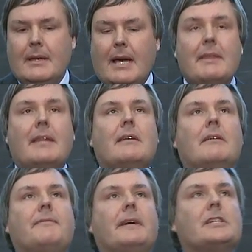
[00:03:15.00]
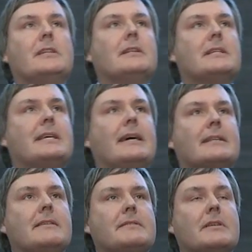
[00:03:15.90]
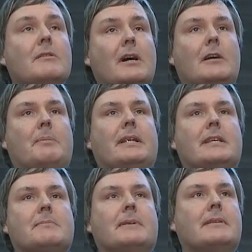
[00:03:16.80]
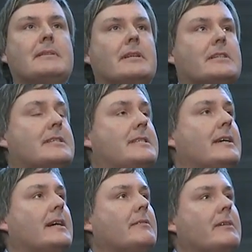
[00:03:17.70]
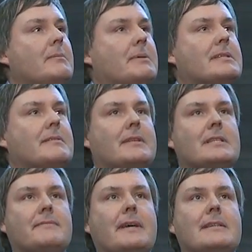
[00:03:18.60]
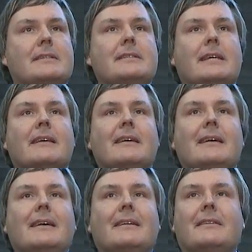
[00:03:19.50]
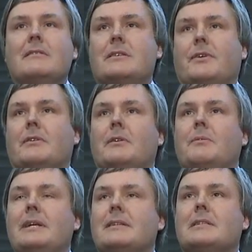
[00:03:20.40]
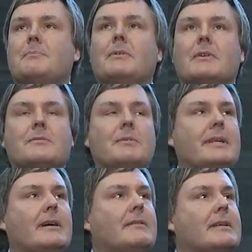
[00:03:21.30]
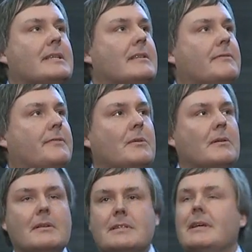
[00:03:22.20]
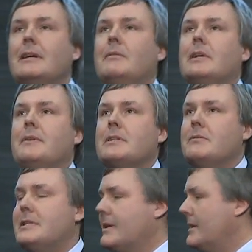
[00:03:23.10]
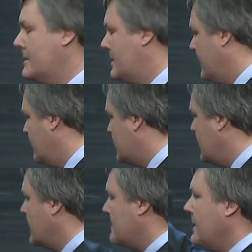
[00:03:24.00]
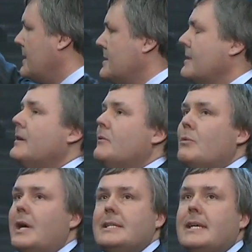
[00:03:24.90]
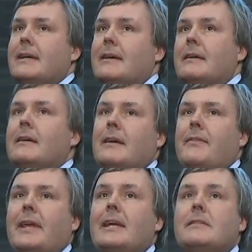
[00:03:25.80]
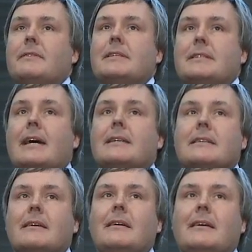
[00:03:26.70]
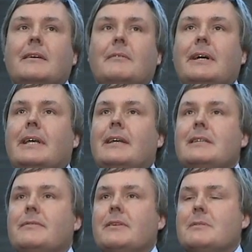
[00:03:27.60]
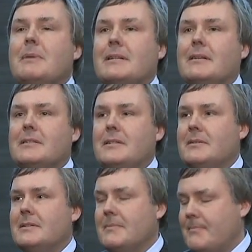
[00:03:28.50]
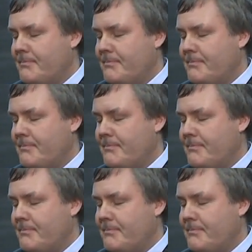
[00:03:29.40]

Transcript: And then there are fictional detectives who are policemen, such as D.I. Rebus of This Fair City. Those of you who read his books will know that in The Falls, one of his critical interviews takes place right here at the end of this desk, where he interviews a medical student.